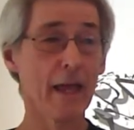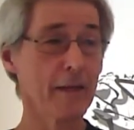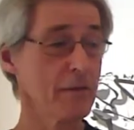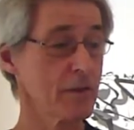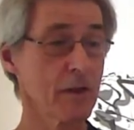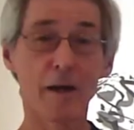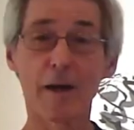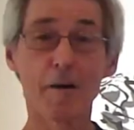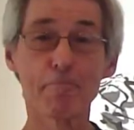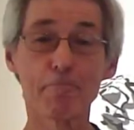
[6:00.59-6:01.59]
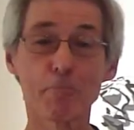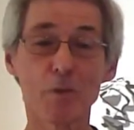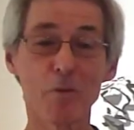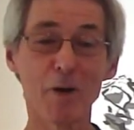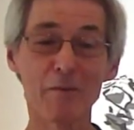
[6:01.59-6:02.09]
and
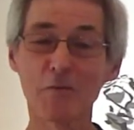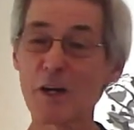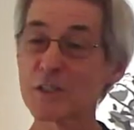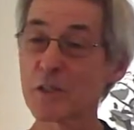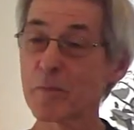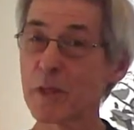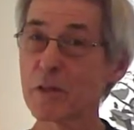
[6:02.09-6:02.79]
you might find